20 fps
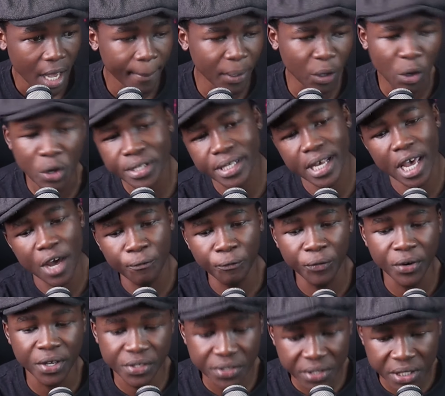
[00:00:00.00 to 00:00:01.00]
because
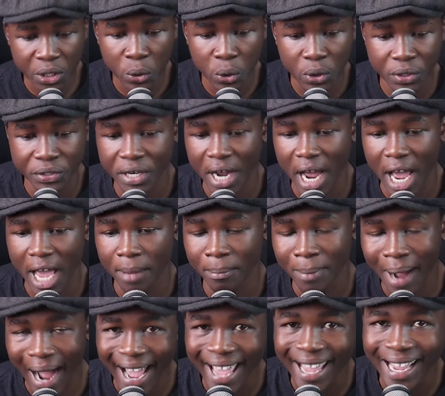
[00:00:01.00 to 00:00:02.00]
every single
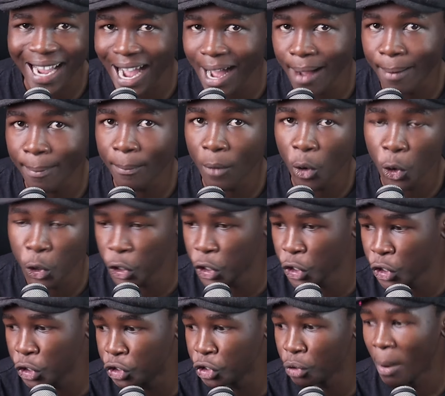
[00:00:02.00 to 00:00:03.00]
time I come on
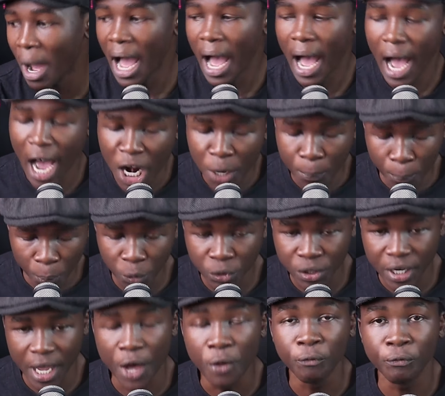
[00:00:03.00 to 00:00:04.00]
YouTube and
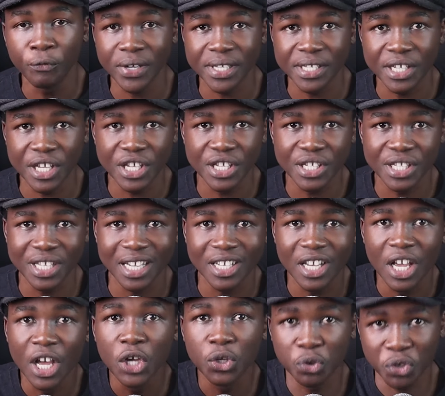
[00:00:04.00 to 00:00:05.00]
put emphasis
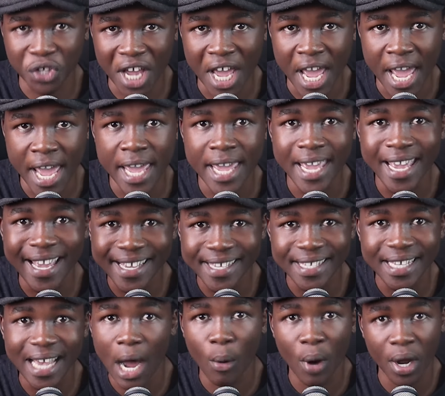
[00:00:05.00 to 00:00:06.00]
that today
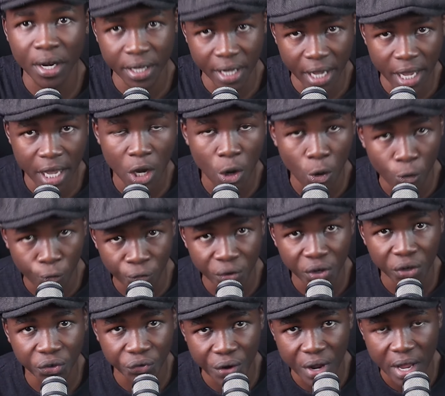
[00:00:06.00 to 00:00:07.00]
is our day of
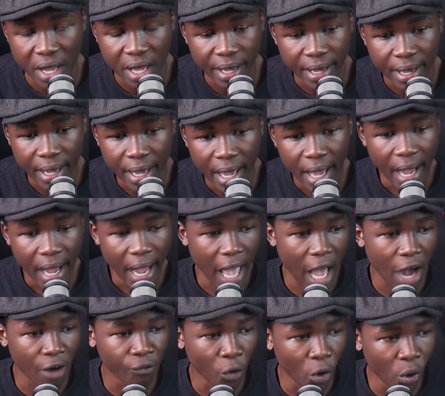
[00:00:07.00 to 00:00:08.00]
victory,
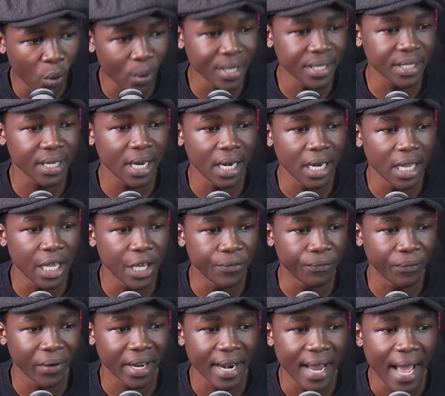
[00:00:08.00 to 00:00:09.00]
I have always
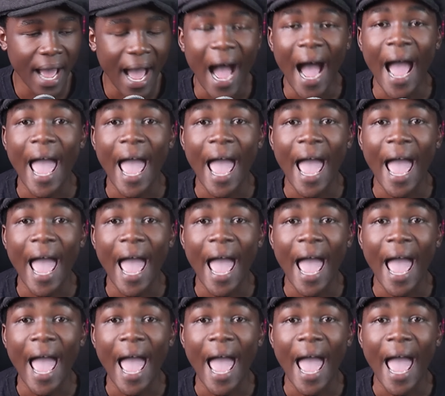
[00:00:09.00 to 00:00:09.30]
delivered.